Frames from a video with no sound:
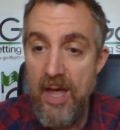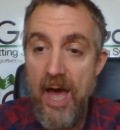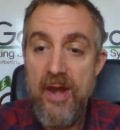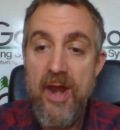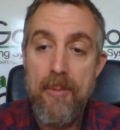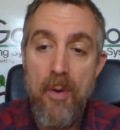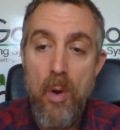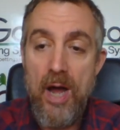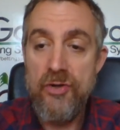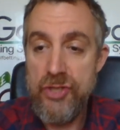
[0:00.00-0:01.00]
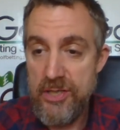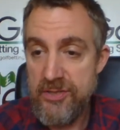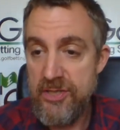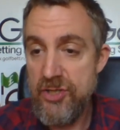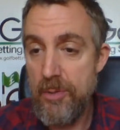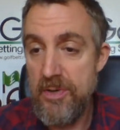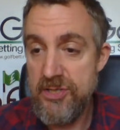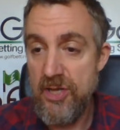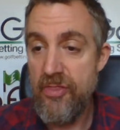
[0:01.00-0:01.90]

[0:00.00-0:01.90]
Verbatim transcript: And number one, Justin Thomas,